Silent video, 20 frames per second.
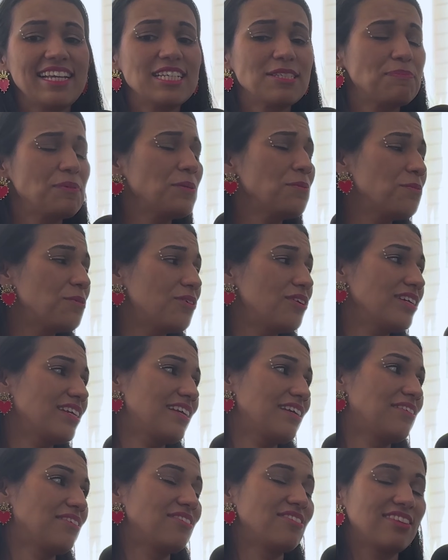has been
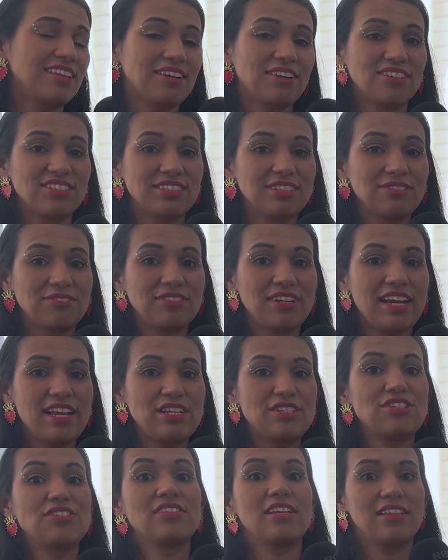working on the content
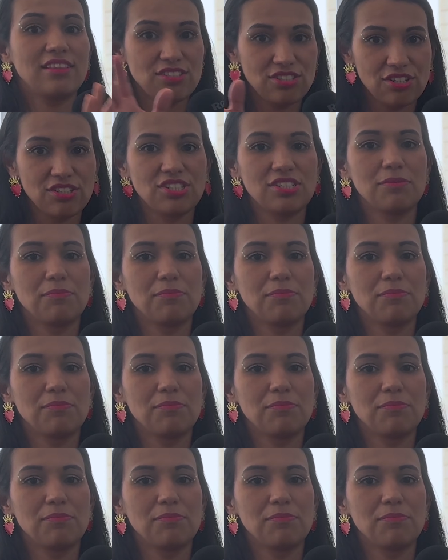creation and social